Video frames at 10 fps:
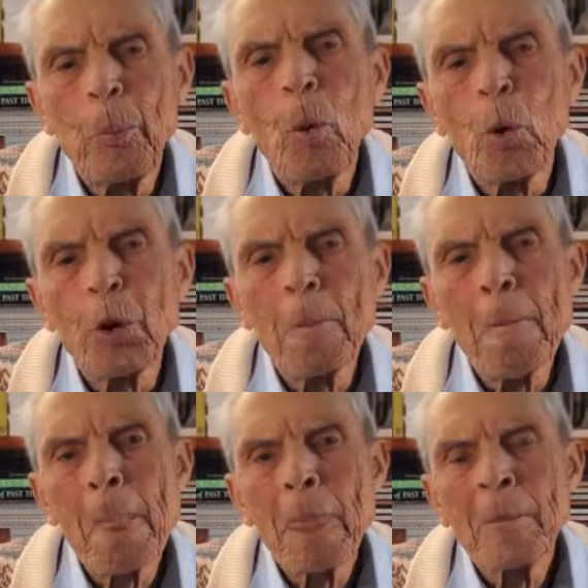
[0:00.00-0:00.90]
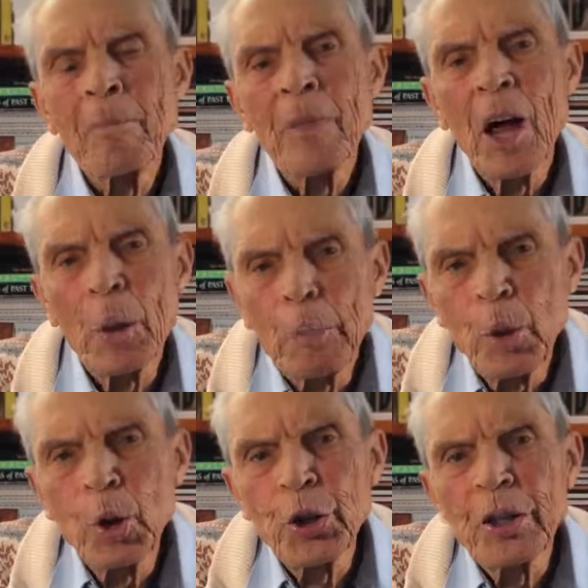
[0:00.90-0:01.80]
boredom, a
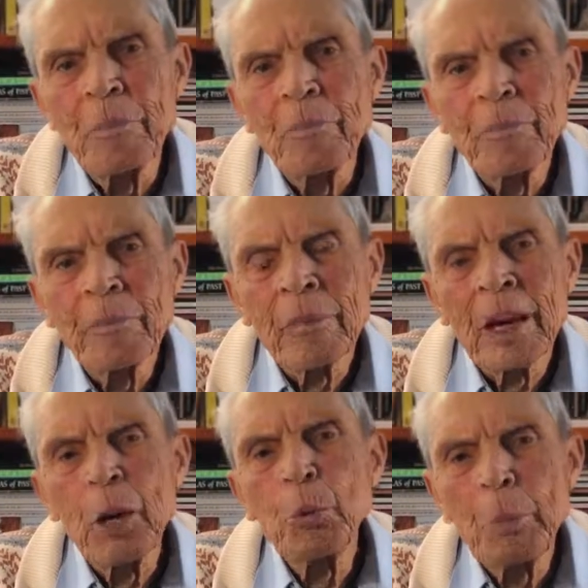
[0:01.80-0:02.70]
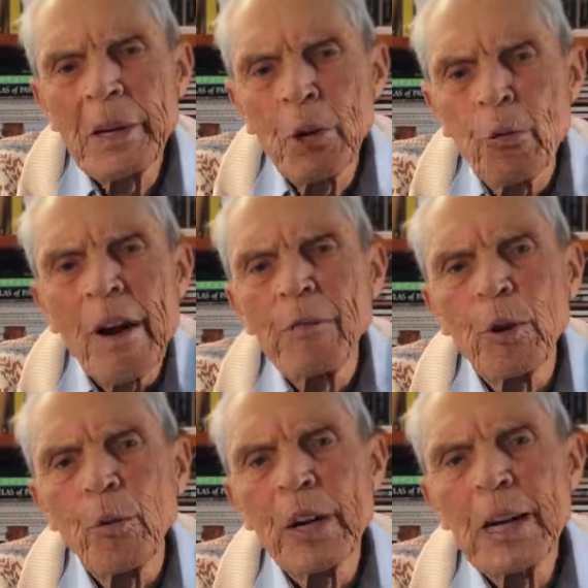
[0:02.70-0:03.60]
burden. It would be a
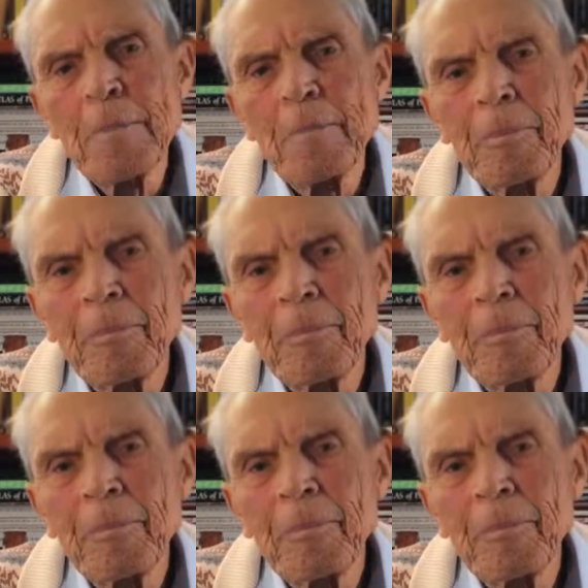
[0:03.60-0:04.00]
revelry.